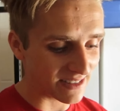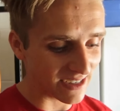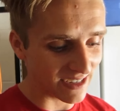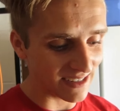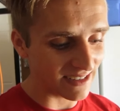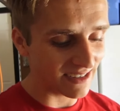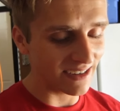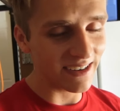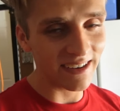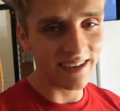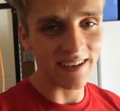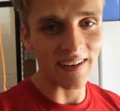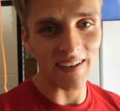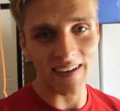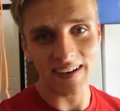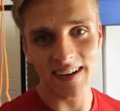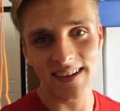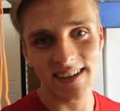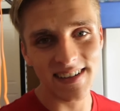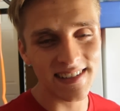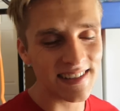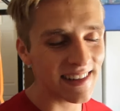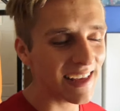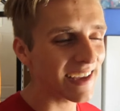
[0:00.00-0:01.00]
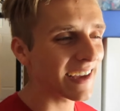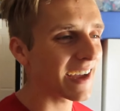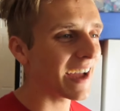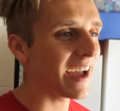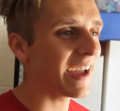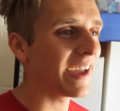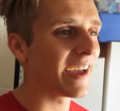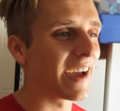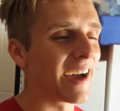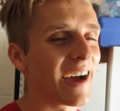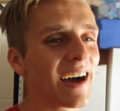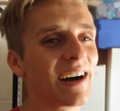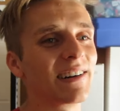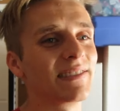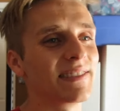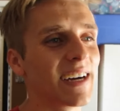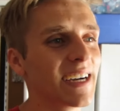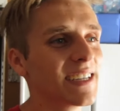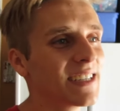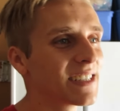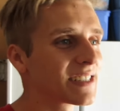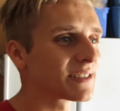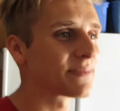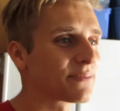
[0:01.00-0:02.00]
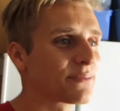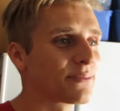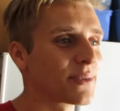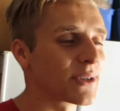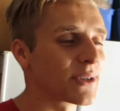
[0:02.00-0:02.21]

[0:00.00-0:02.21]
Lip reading: done to your car just like I have. I just